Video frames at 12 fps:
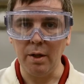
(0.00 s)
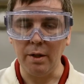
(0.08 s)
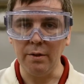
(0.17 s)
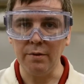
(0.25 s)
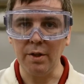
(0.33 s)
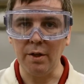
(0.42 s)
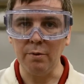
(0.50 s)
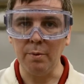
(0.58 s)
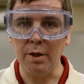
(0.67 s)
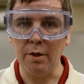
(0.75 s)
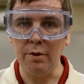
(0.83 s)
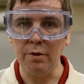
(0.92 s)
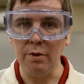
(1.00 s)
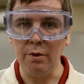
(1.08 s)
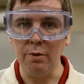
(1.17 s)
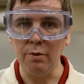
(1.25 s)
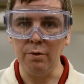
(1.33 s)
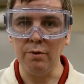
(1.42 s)
In this case we're going to
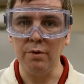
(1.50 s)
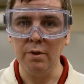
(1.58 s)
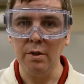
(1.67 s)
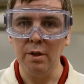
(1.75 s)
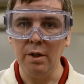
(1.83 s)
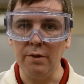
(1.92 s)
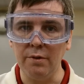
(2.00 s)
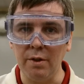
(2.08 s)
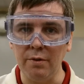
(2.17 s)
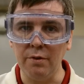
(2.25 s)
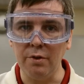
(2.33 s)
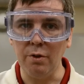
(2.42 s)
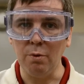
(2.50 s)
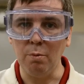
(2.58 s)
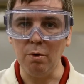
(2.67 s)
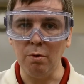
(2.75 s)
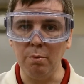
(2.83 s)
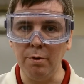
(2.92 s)
use, instead of steel
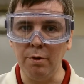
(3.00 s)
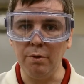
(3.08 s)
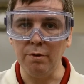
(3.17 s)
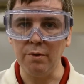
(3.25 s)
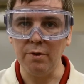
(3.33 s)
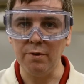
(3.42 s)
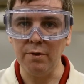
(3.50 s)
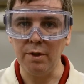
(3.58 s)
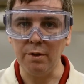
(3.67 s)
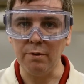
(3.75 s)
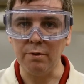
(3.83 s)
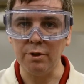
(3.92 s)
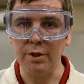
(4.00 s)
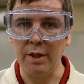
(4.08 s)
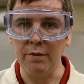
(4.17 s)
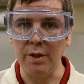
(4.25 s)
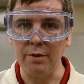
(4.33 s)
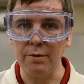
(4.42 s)
wool, we'll use steel
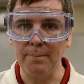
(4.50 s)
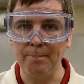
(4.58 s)
shavings.